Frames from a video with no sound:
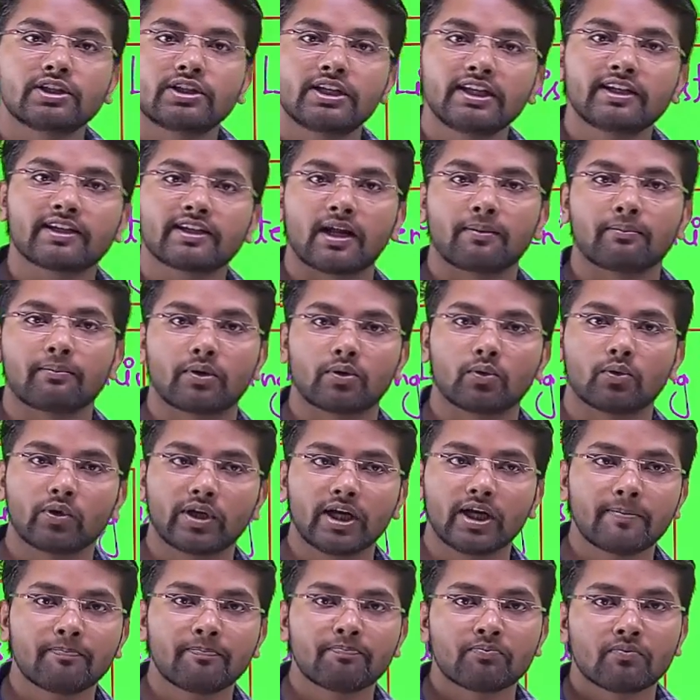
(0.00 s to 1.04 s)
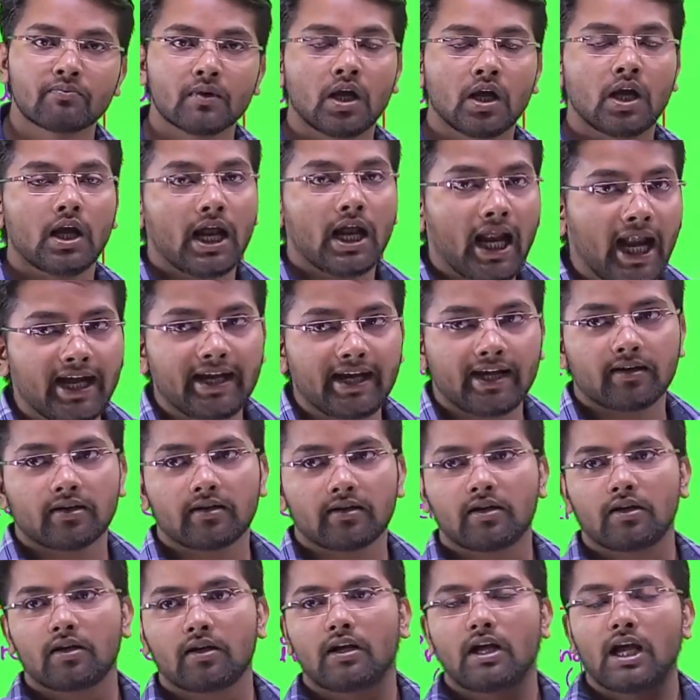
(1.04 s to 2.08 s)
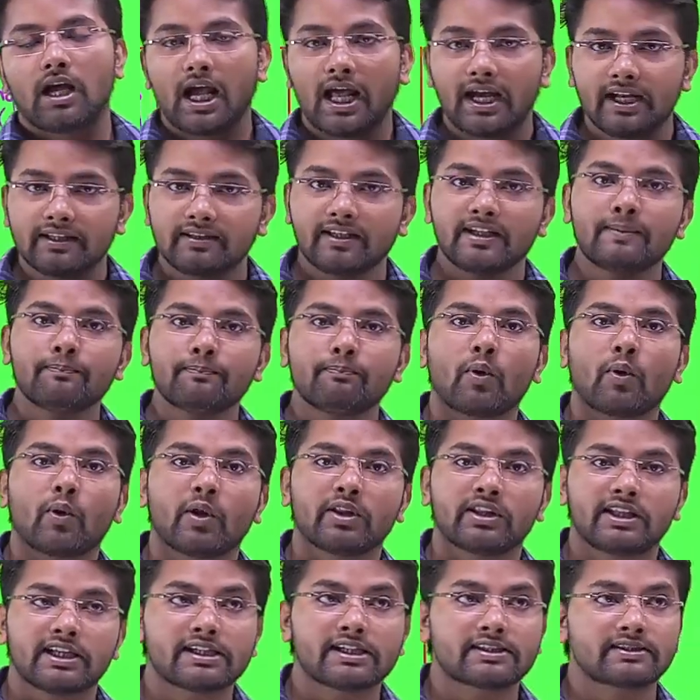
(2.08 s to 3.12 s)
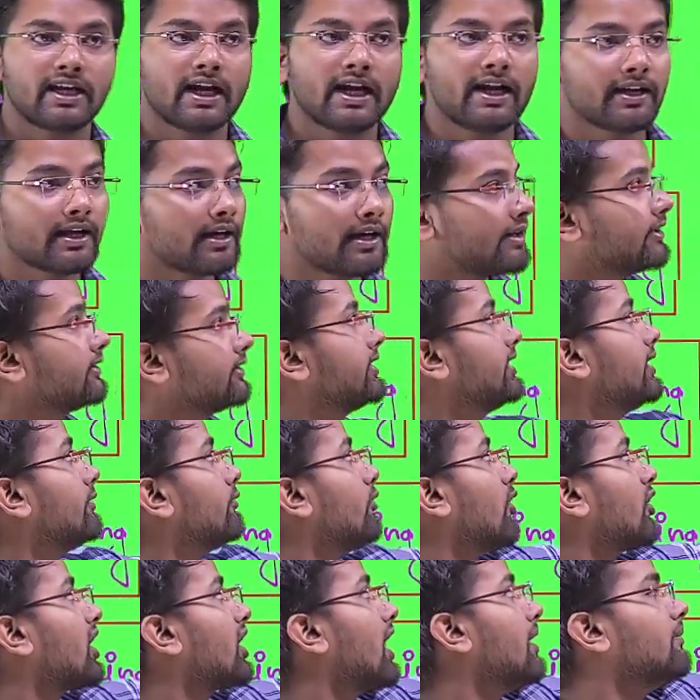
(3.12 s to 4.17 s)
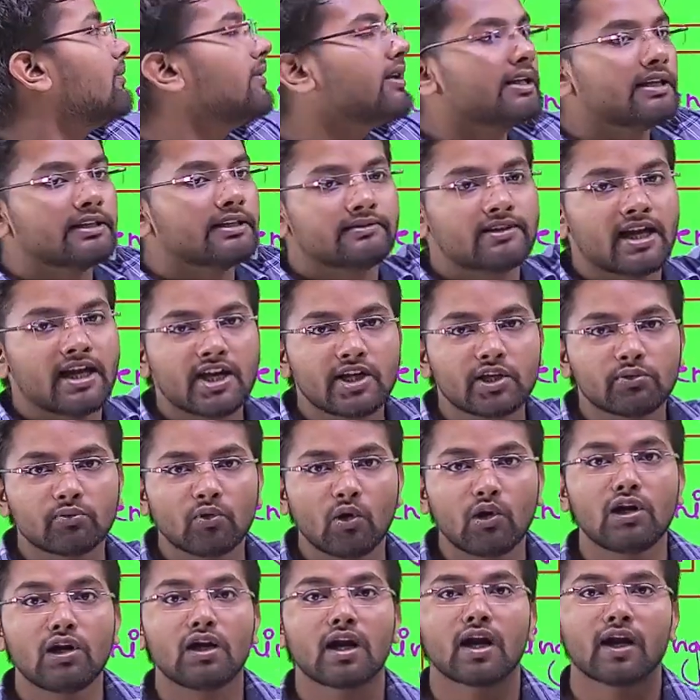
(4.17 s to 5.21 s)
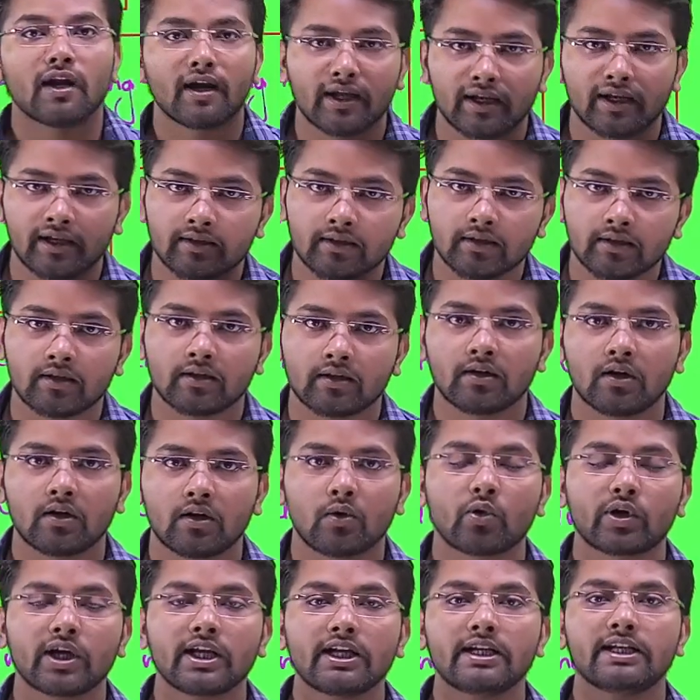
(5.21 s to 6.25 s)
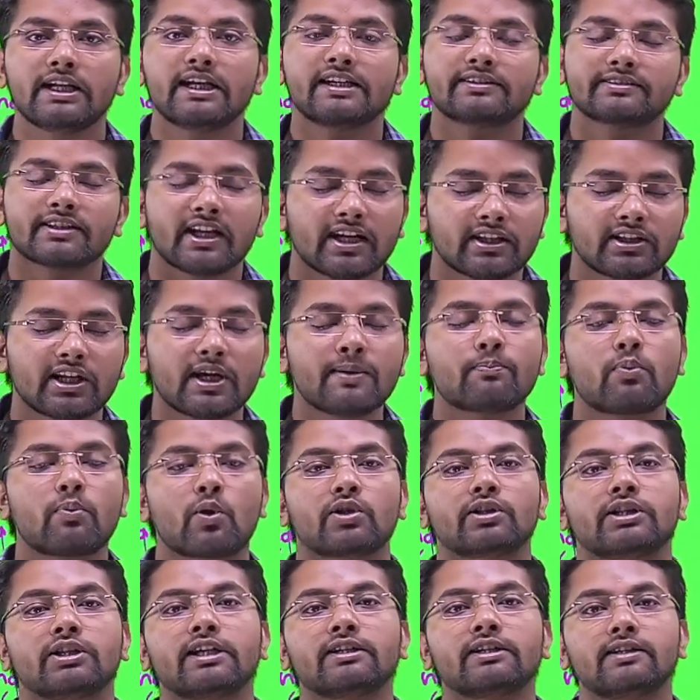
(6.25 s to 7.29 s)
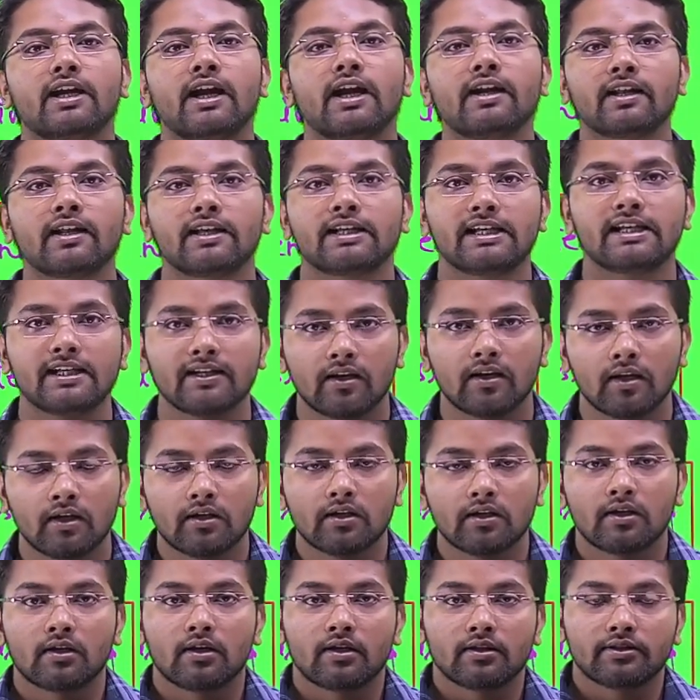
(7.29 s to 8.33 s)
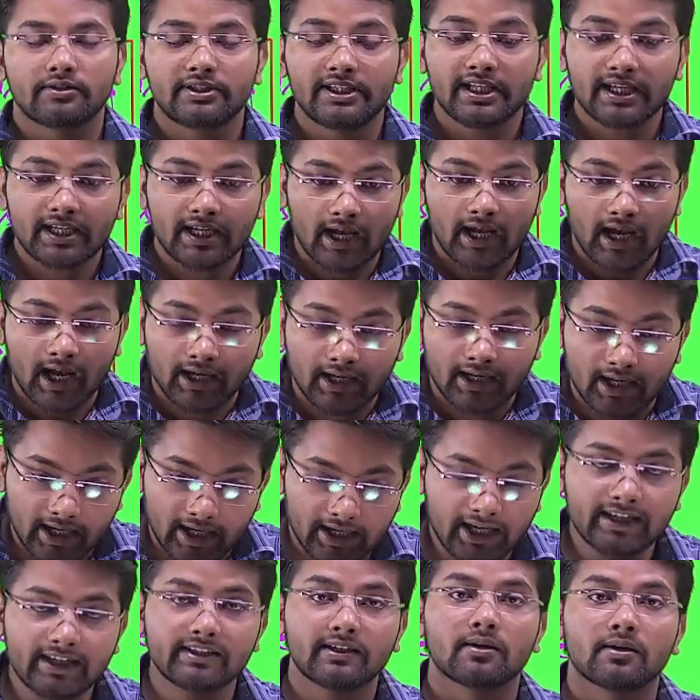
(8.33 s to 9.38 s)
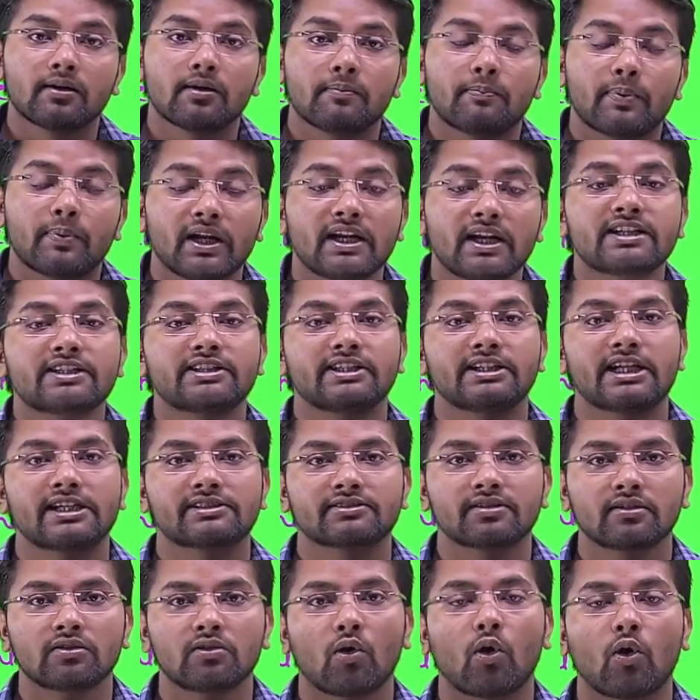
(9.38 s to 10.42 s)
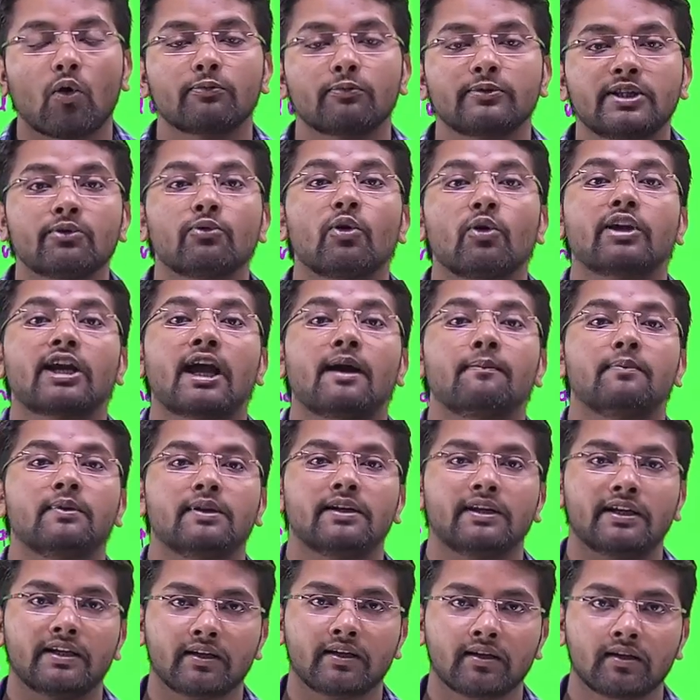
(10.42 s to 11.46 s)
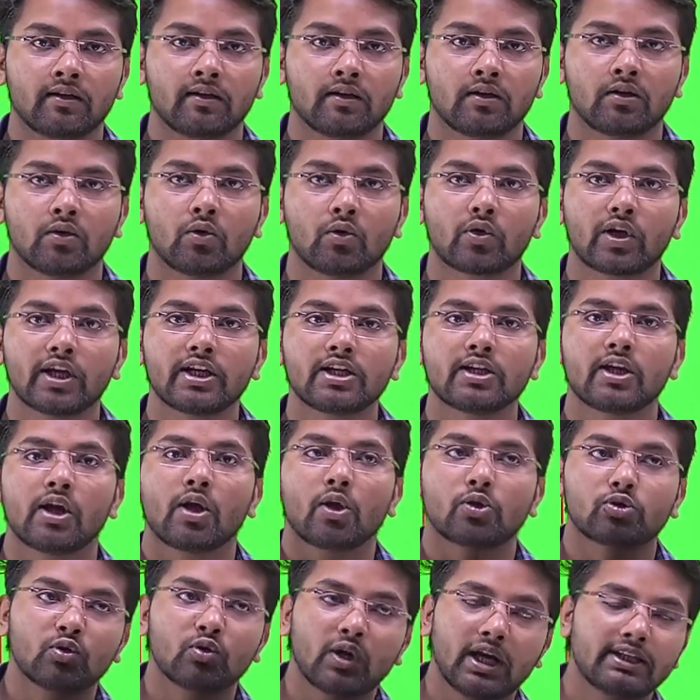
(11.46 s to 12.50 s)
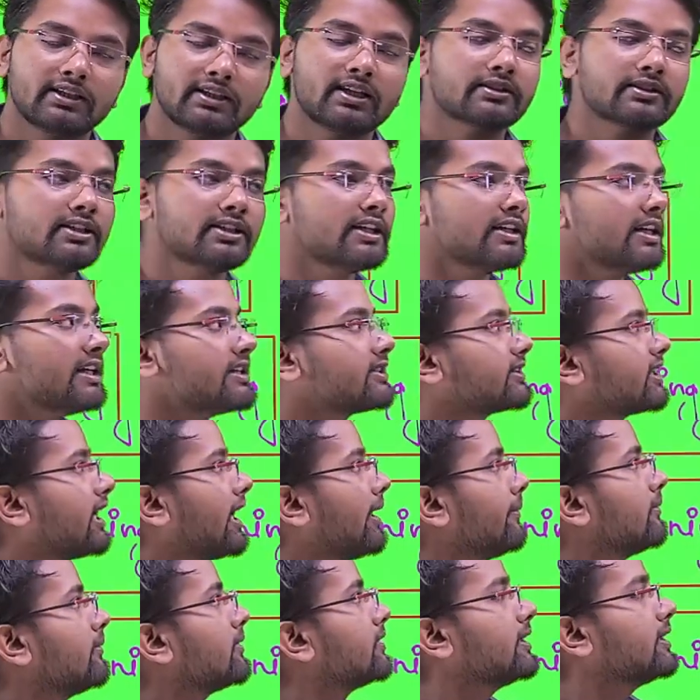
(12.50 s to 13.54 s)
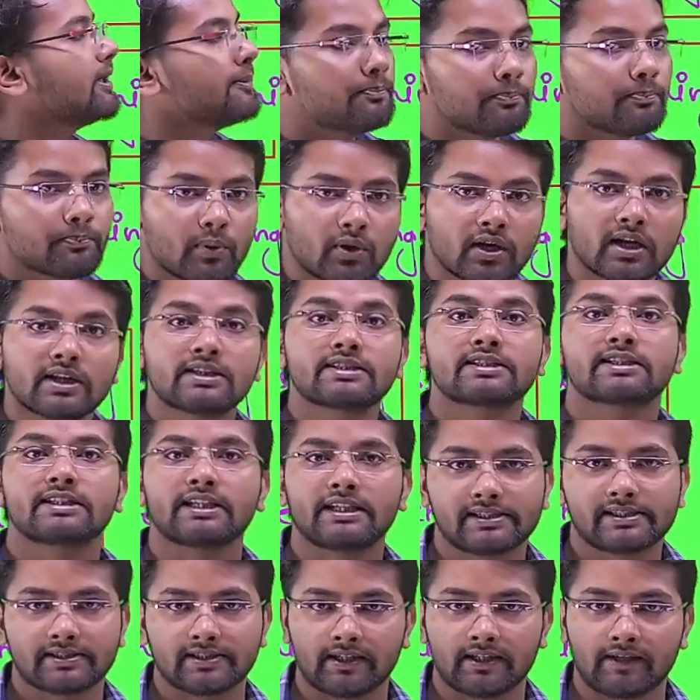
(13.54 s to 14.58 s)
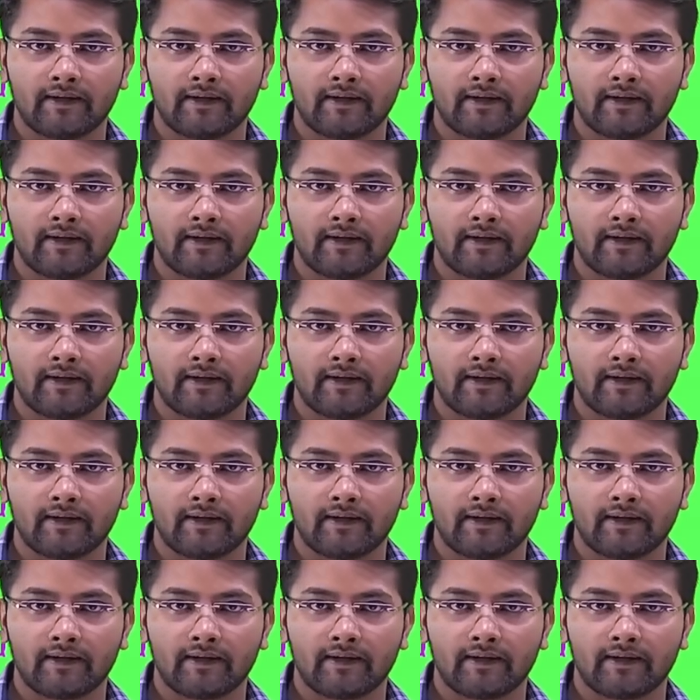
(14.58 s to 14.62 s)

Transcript: grammar, okay? And another important thing is that the vocabulary that you are learning, okay, it's another important thing that the correct pronunciation of the vocabulary, okay? So another thing is came the pronunciation.